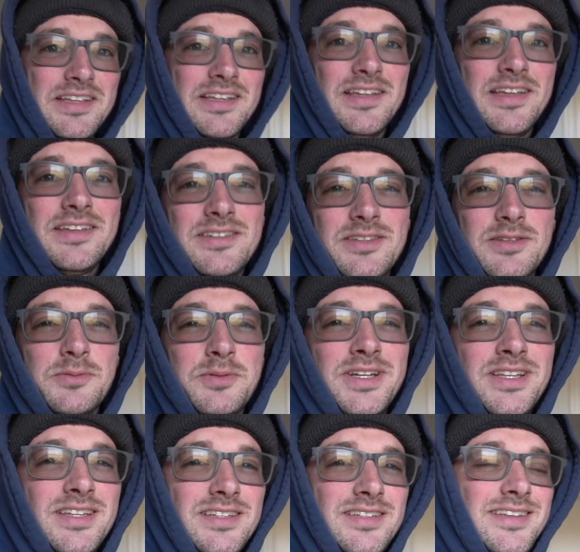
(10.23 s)
It's the wind
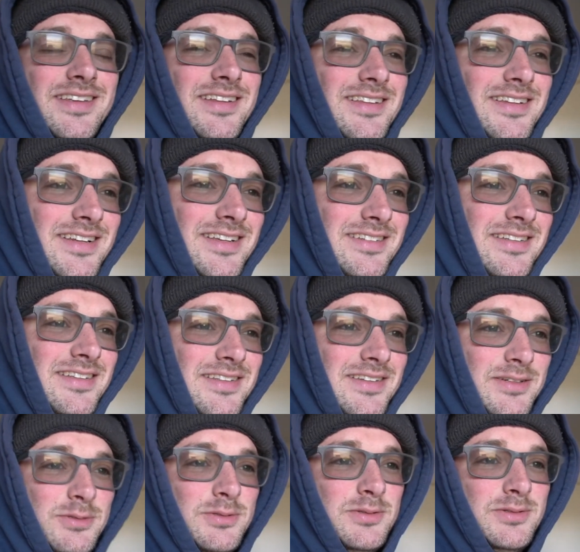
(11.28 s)
that's killing us.
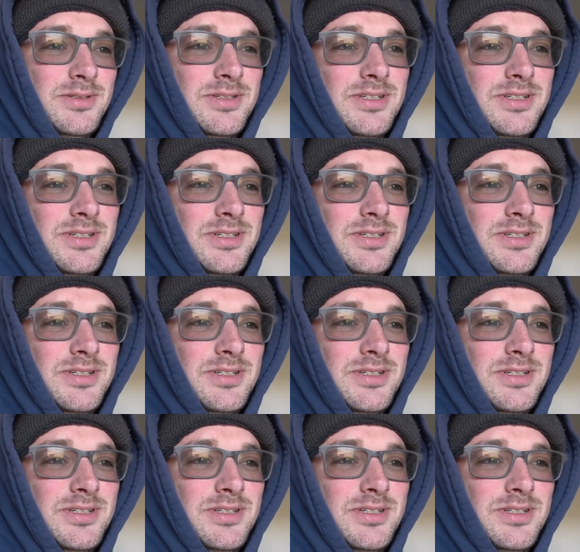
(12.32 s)
Whew.